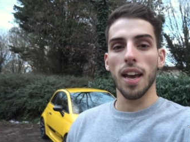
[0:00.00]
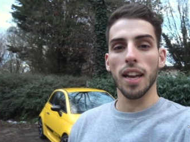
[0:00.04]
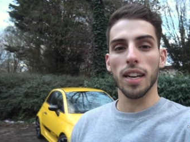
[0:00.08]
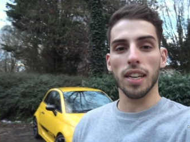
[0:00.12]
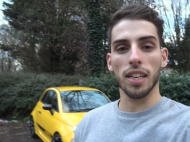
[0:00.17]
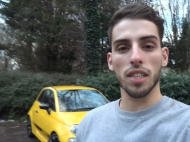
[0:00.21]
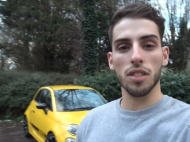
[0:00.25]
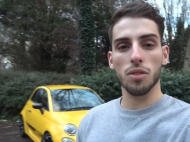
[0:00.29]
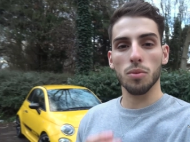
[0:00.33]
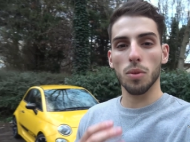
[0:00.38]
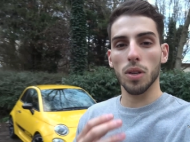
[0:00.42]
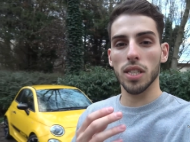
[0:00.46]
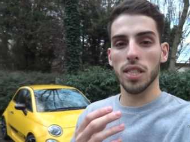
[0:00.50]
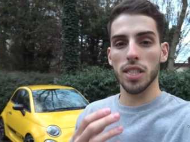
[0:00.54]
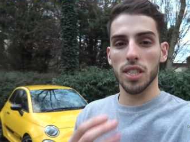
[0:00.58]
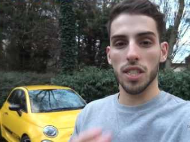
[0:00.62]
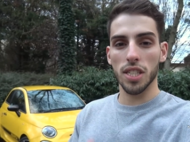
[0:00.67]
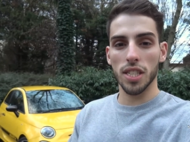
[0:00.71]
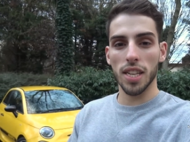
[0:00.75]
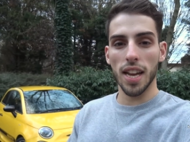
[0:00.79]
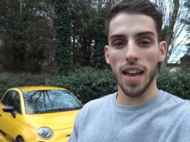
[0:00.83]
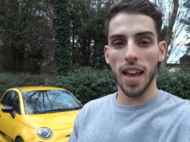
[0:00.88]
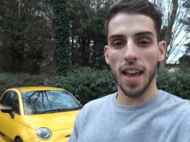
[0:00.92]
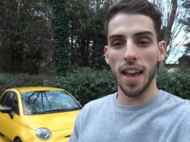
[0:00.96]
and I just wanted to
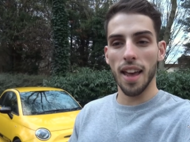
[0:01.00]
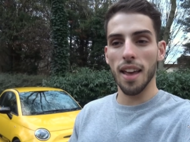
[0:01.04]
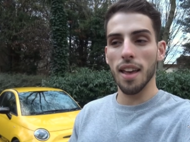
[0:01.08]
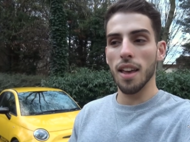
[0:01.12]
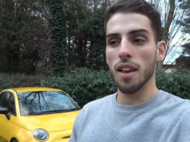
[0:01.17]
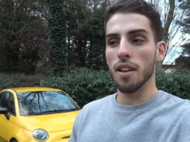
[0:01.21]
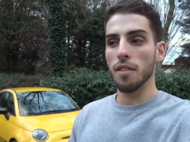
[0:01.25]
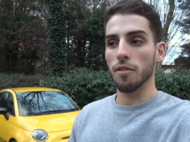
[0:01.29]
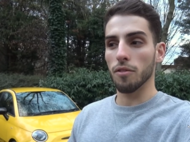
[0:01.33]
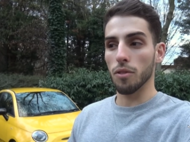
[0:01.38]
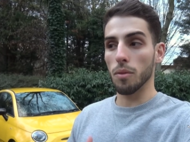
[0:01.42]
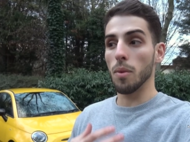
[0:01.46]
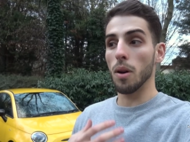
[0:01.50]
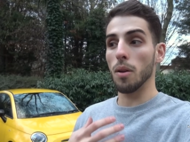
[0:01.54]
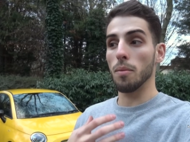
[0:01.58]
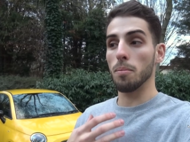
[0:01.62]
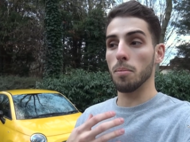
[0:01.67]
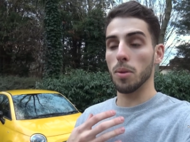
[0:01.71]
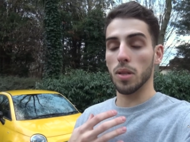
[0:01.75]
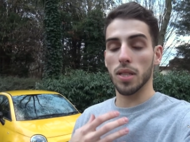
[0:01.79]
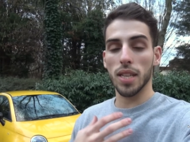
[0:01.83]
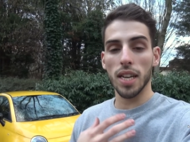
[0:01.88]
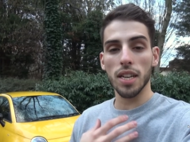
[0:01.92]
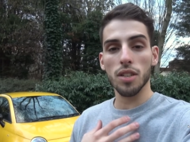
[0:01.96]
share from a
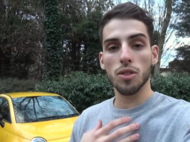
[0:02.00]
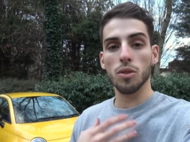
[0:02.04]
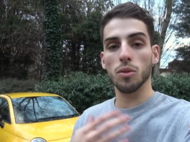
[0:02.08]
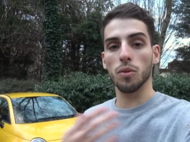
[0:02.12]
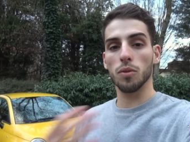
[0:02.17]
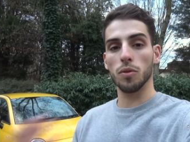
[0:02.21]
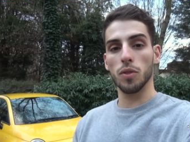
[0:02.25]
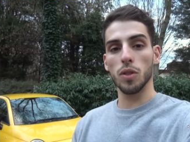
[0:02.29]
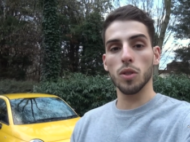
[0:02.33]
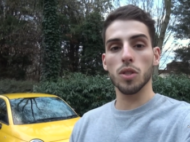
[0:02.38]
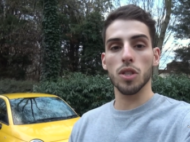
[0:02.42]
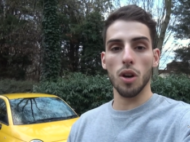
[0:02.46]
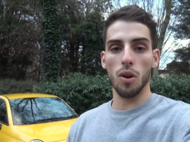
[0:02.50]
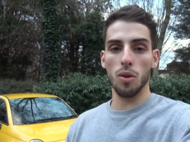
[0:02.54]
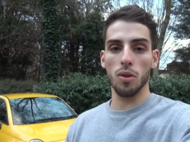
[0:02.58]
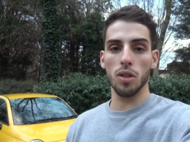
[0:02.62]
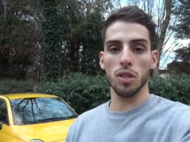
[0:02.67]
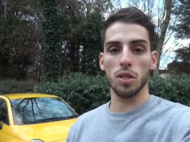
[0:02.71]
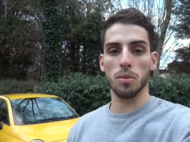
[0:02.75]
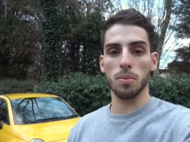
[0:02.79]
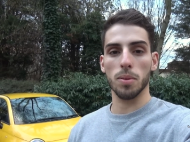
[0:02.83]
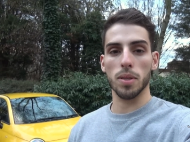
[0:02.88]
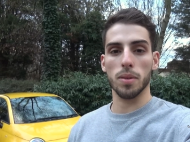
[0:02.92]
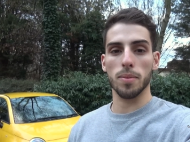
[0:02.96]
potential future
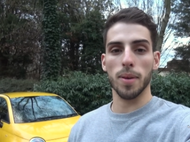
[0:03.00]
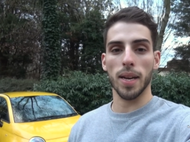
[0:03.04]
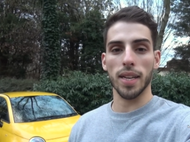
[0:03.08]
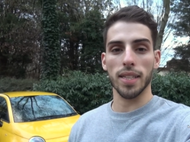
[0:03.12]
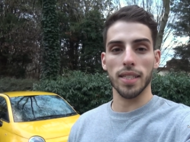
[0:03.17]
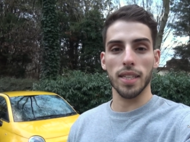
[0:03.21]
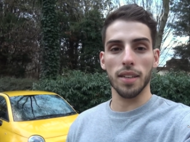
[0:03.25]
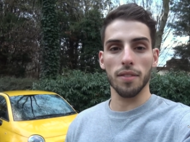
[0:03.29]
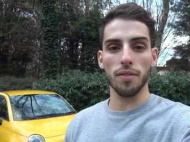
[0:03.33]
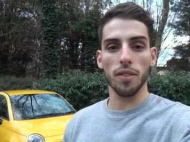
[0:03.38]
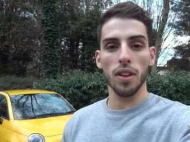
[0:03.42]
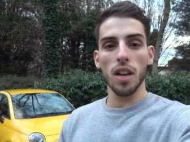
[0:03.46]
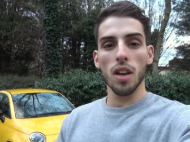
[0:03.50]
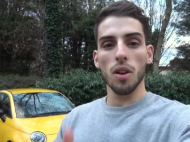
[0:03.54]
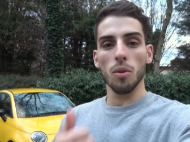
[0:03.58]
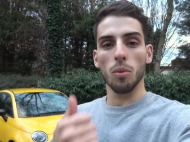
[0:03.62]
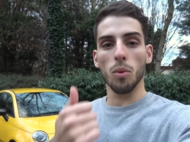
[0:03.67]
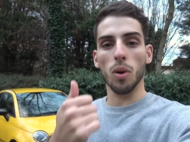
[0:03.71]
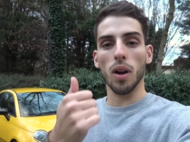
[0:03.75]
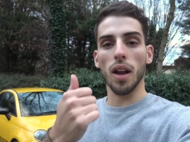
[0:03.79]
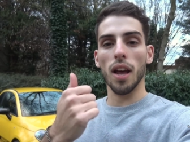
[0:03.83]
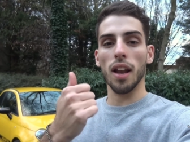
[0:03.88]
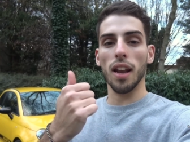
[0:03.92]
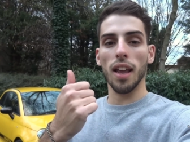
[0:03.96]
owner's perspective
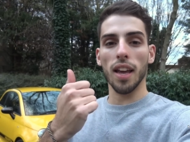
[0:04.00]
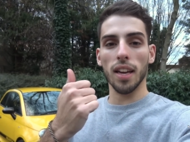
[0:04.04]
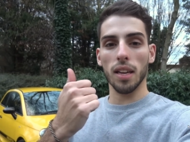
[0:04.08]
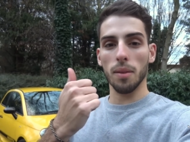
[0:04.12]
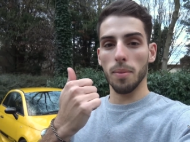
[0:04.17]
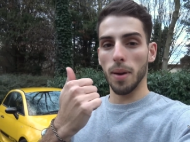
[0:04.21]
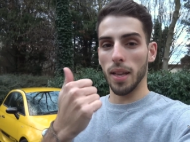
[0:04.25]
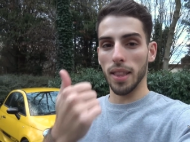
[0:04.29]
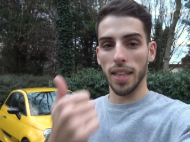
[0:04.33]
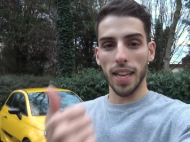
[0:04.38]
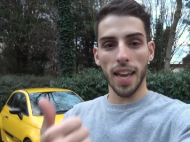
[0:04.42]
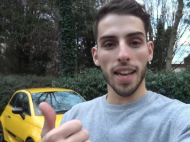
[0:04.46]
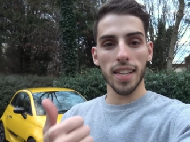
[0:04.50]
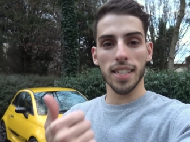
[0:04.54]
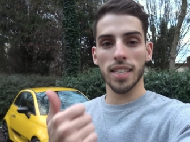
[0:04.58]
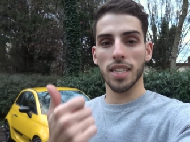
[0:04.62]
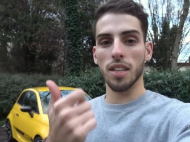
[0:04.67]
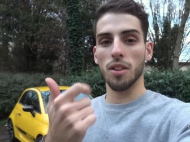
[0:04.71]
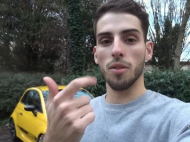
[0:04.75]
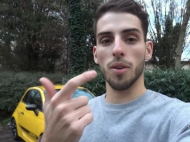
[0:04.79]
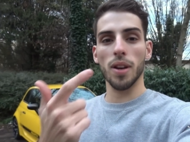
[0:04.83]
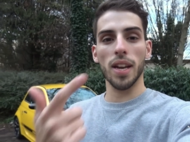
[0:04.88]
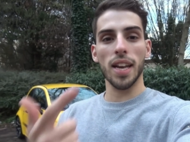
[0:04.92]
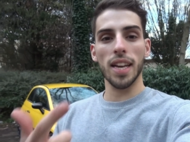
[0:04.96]
what I like about the
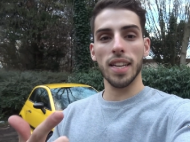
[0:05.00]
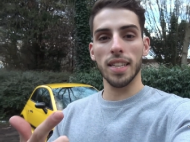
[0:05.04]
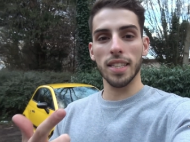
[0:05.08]
exterior,